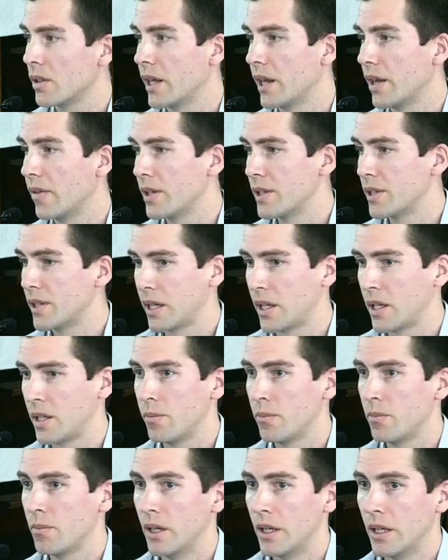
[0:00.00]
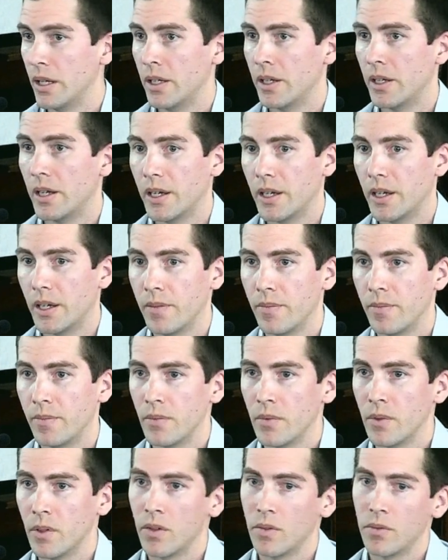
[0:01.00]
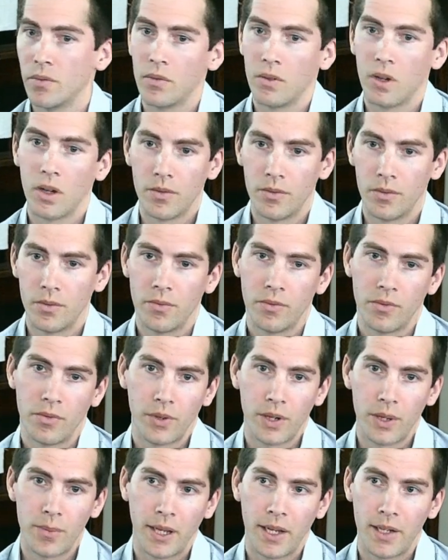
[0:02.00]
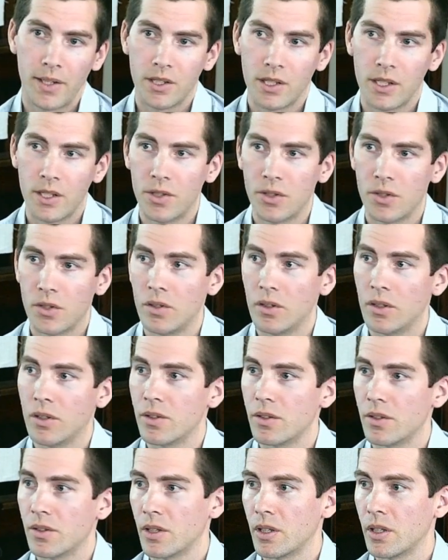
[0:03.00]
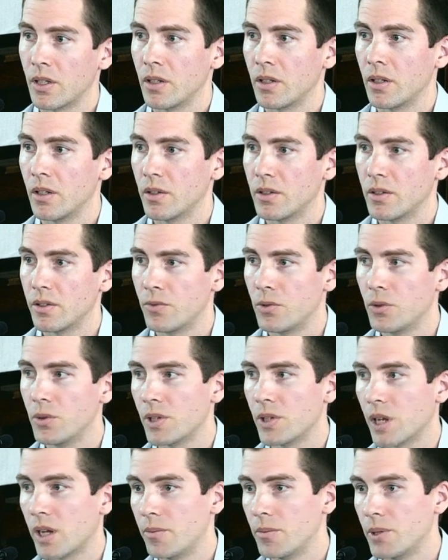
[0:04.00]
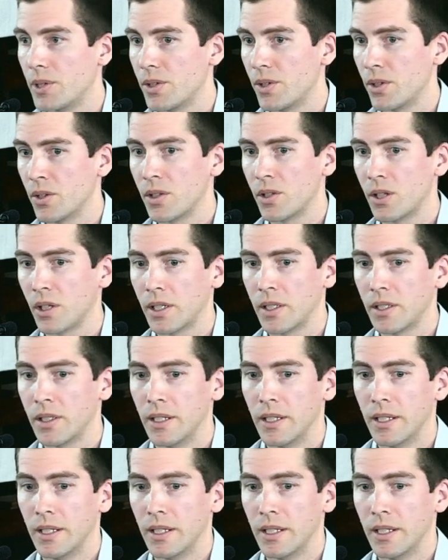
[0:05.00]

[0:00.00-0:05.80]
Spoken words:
I have a team of three PhD students, a full-time researcher,